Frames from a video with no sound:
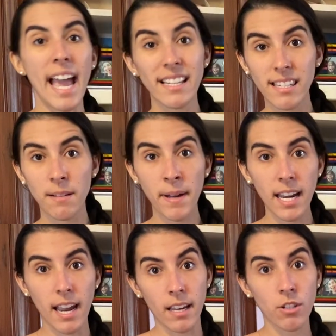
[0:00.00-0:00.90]

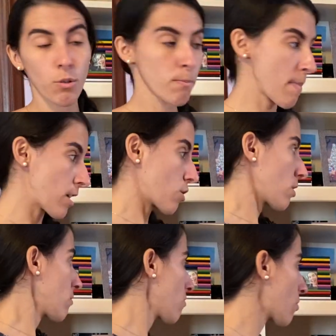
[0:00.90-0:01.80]
estimate and to measure.
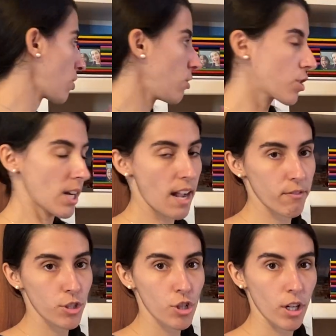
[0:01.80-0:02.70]
So you should have
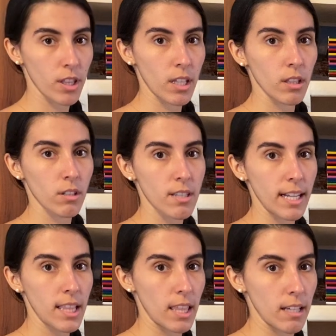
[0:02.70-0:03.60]
a chart that looks
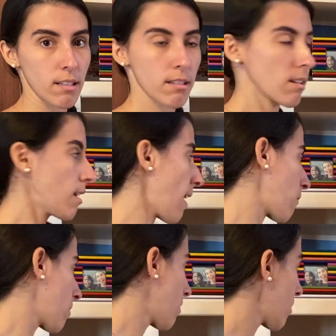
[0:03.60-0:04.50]
like this. Now,
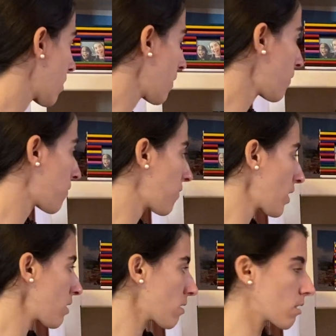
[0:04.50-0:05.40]
the
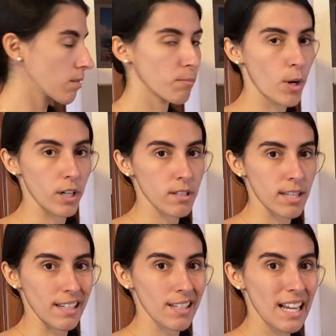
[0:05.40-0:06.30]
first part
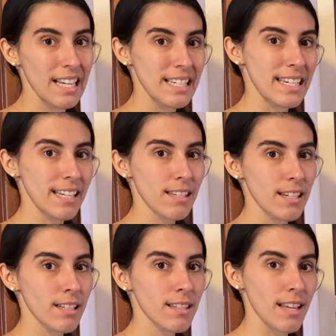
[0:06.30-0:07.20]
says
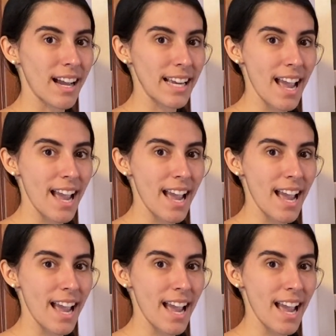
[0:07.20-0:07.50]
distance I